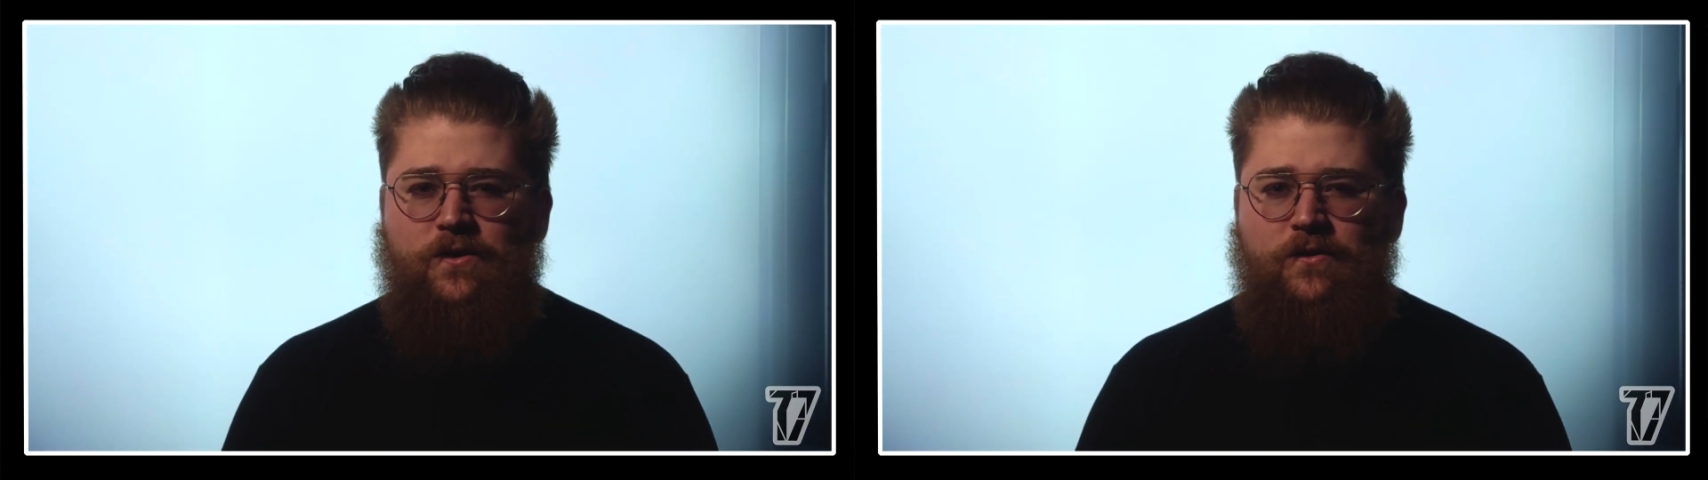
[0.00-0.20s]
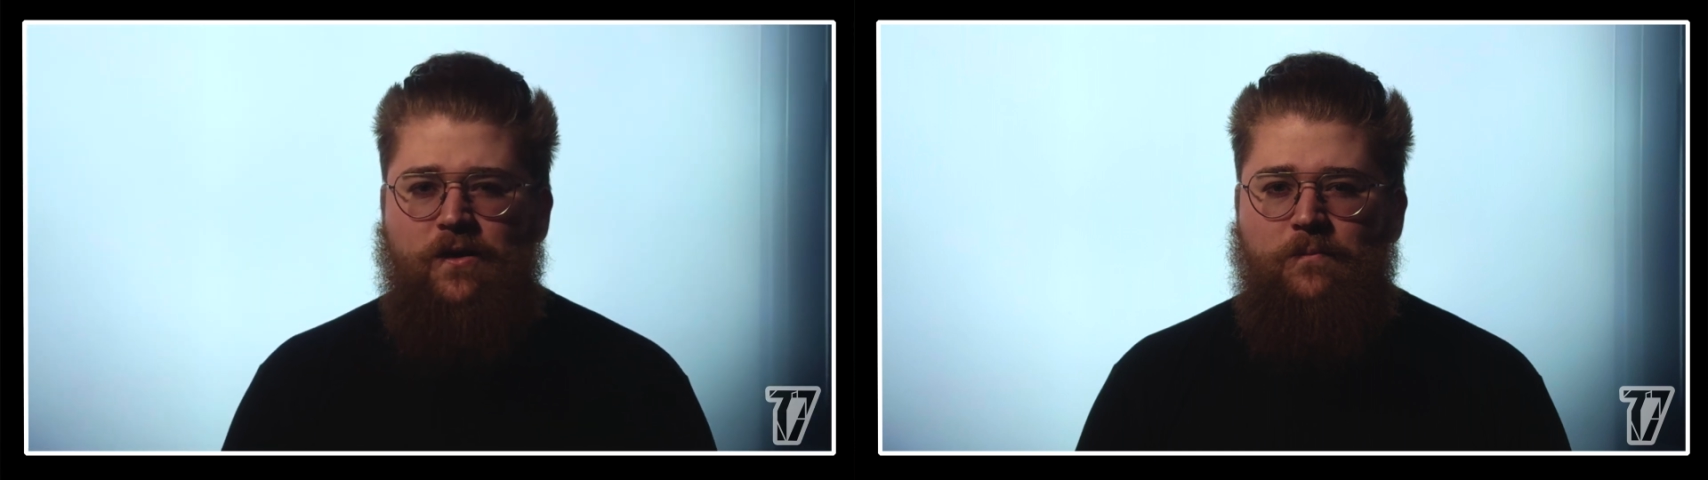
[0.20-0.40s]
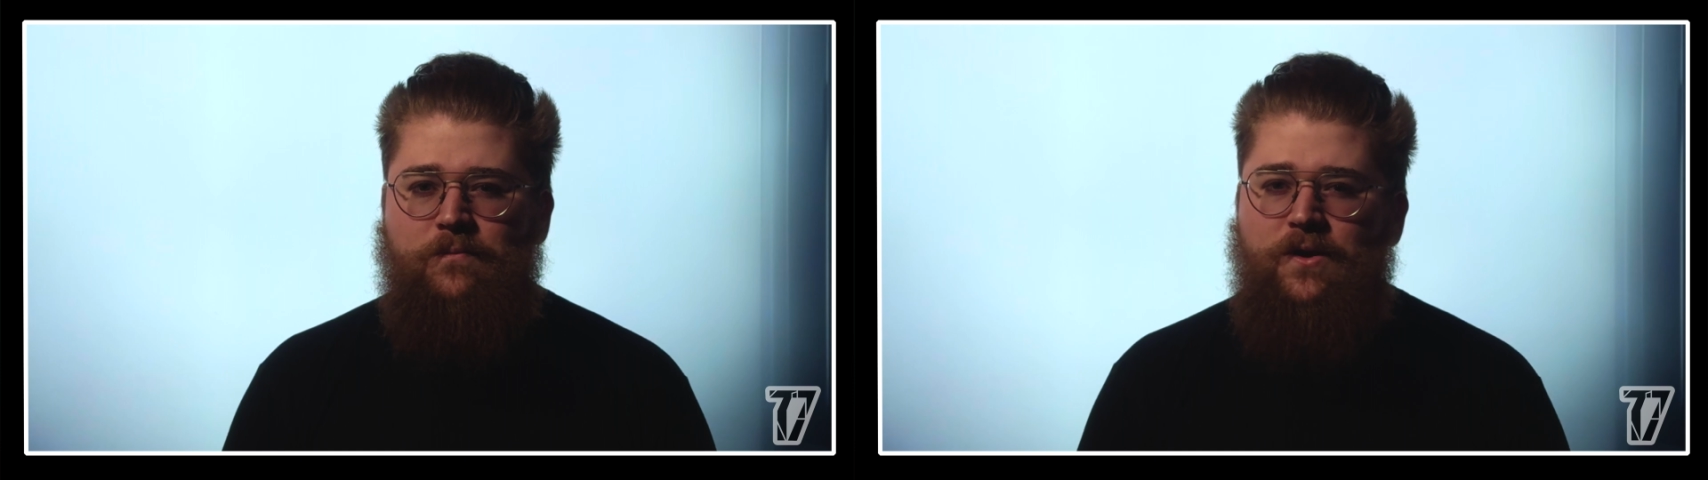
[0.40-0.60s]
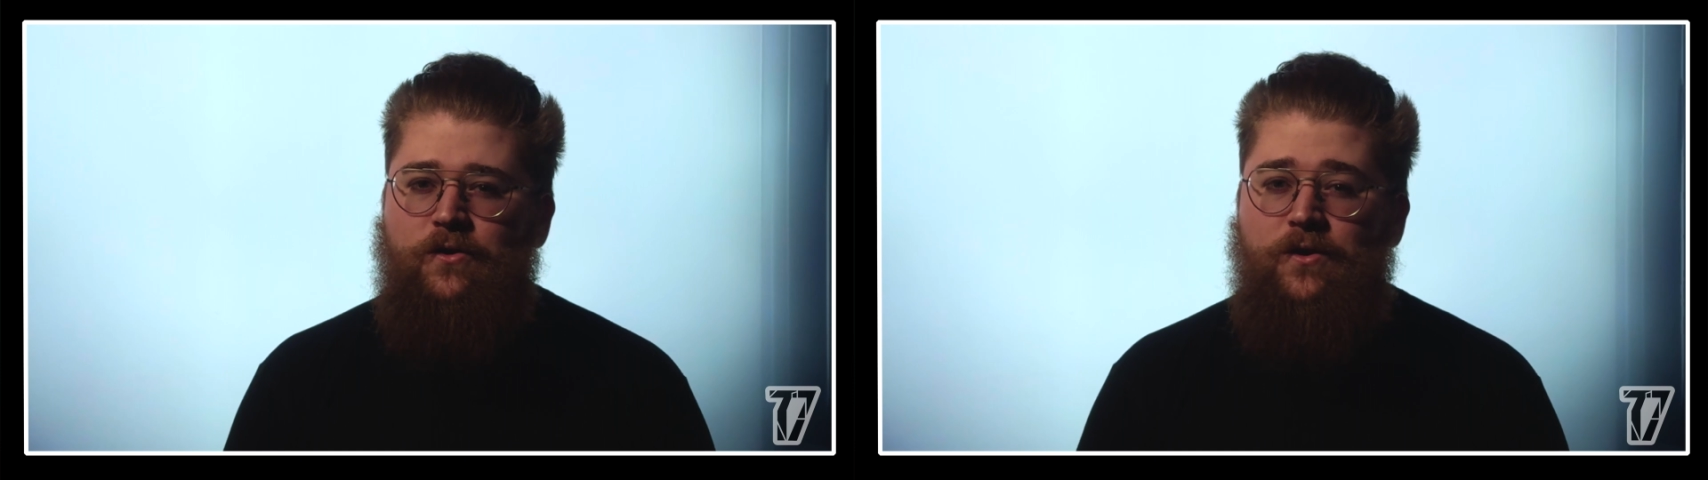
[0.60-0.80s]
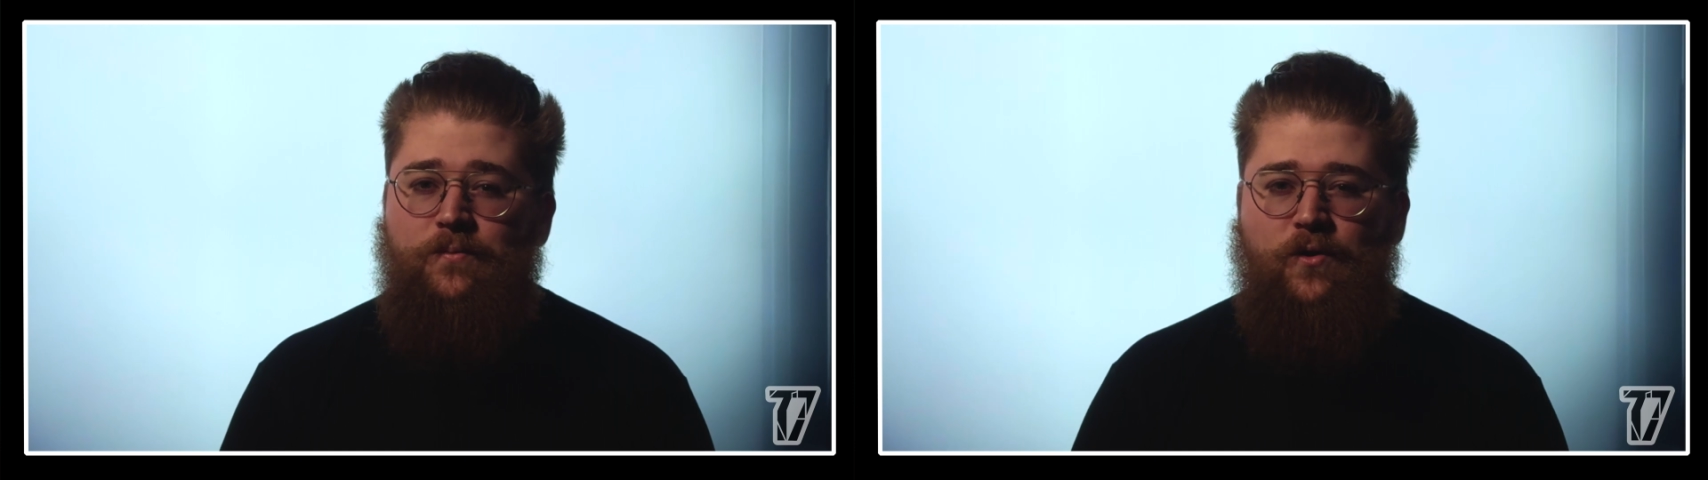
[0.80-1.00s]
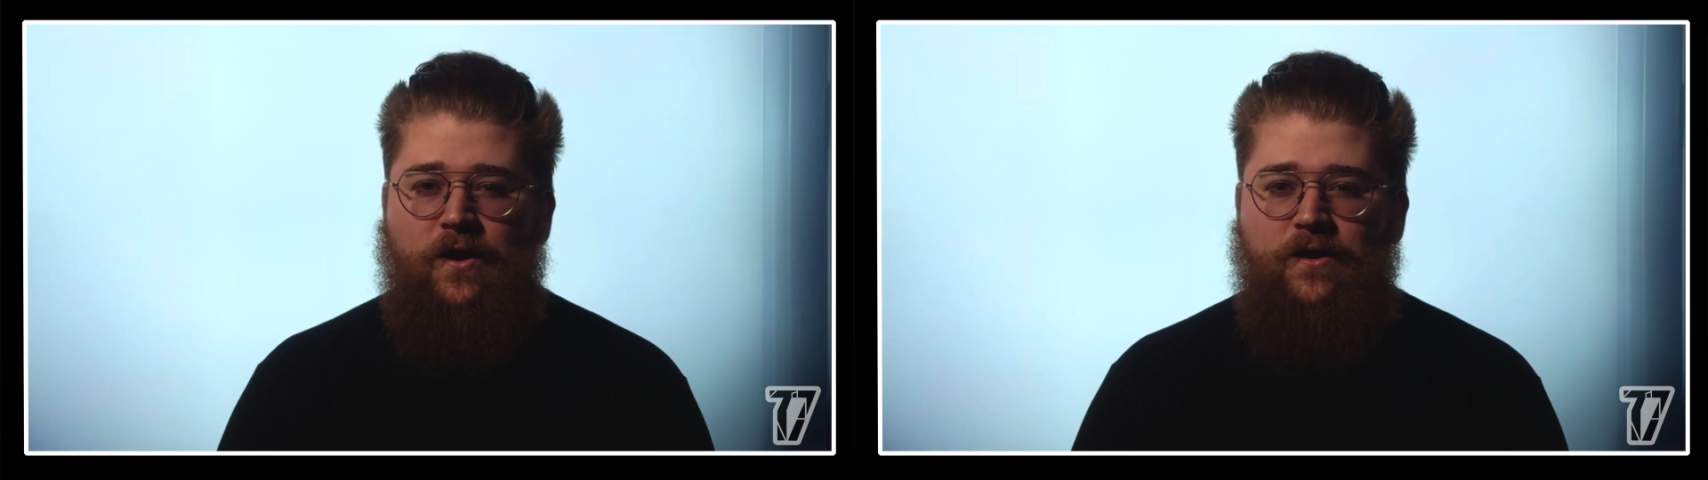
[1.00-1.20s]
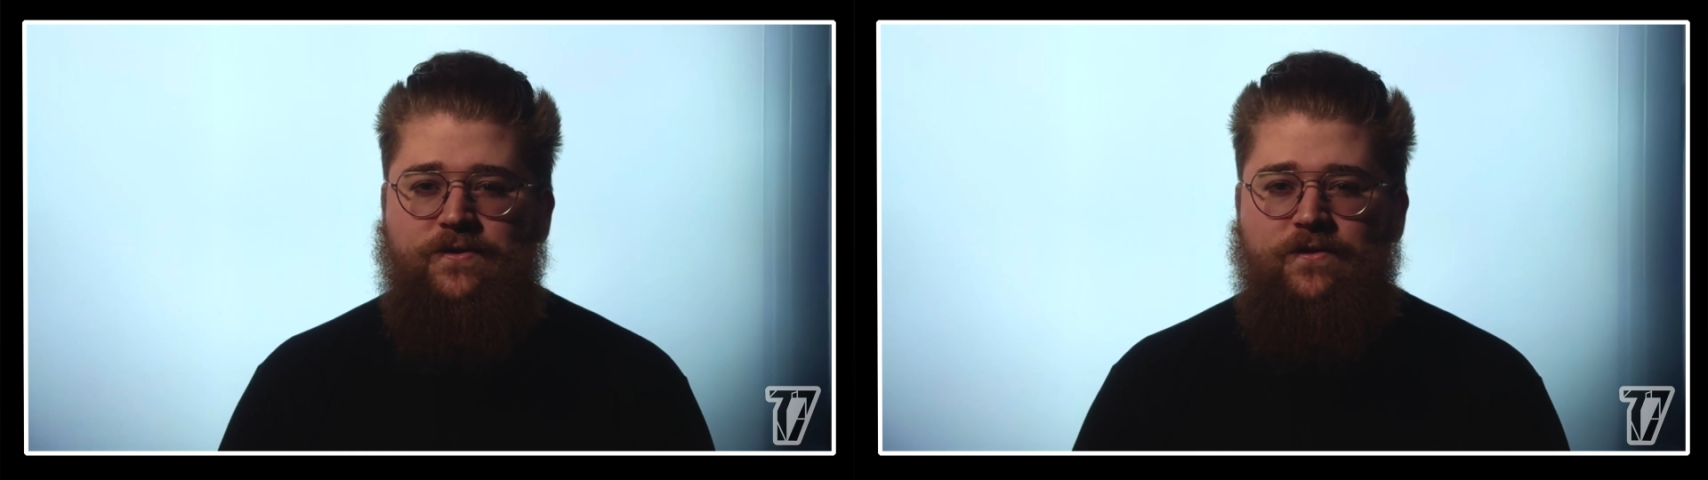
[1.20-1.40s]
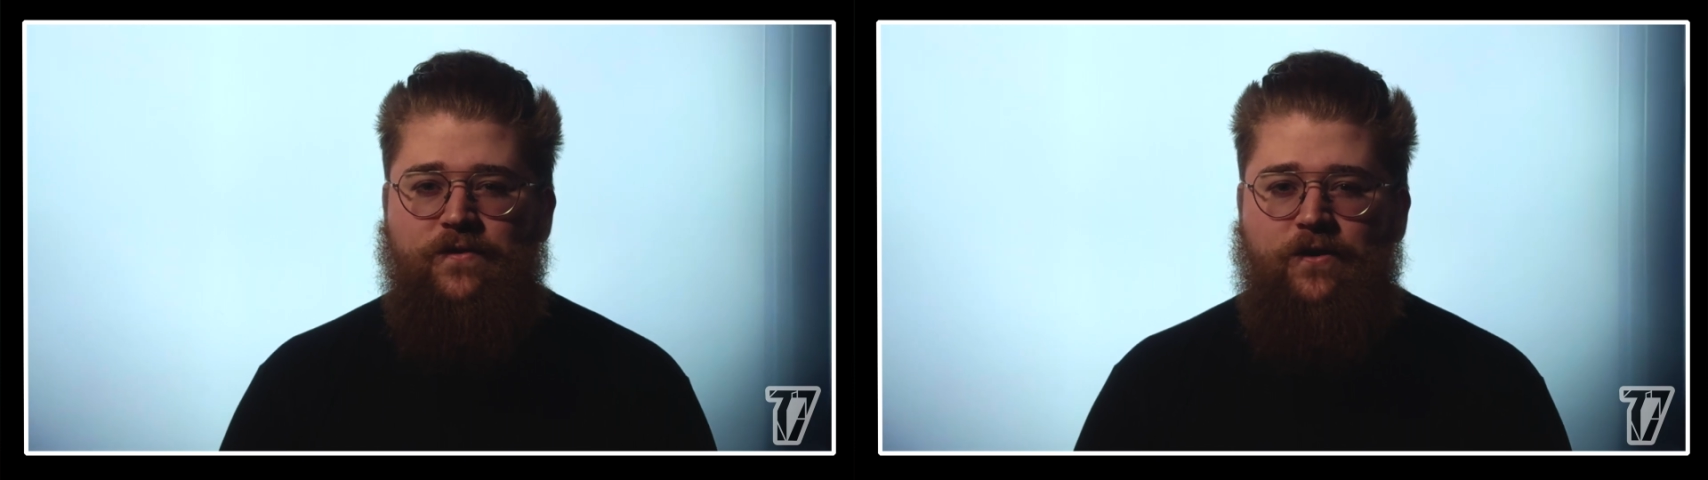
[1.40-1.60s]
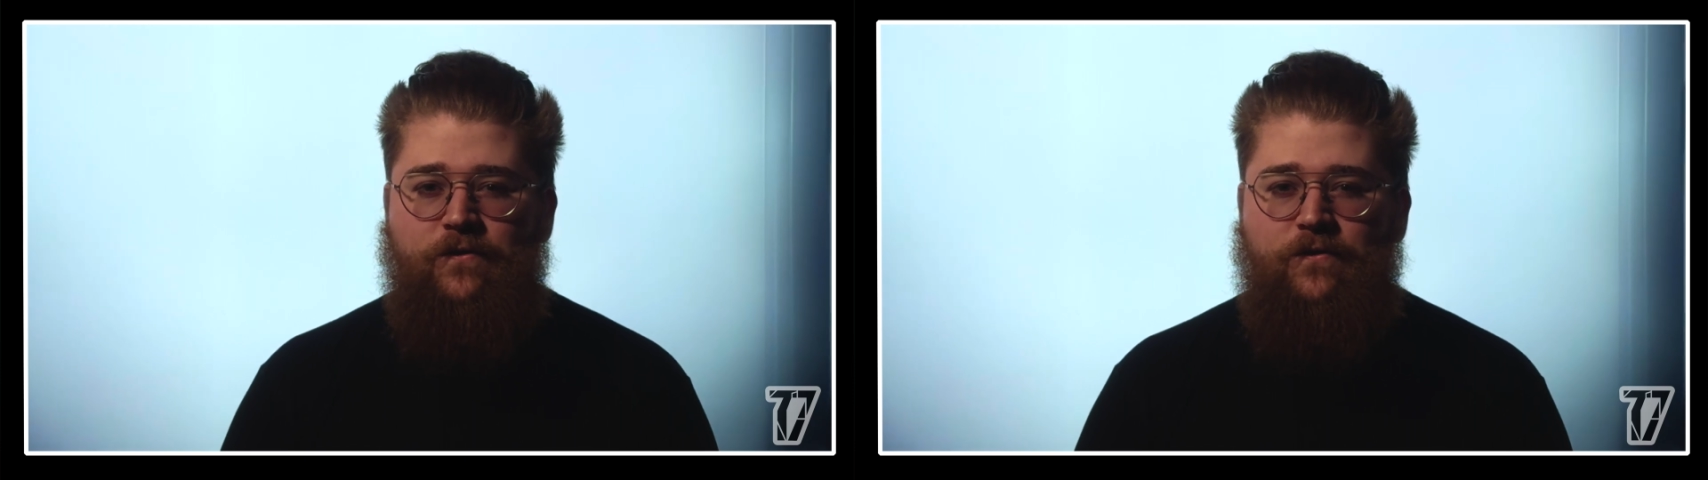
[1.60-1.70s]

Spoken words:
are not merely products of their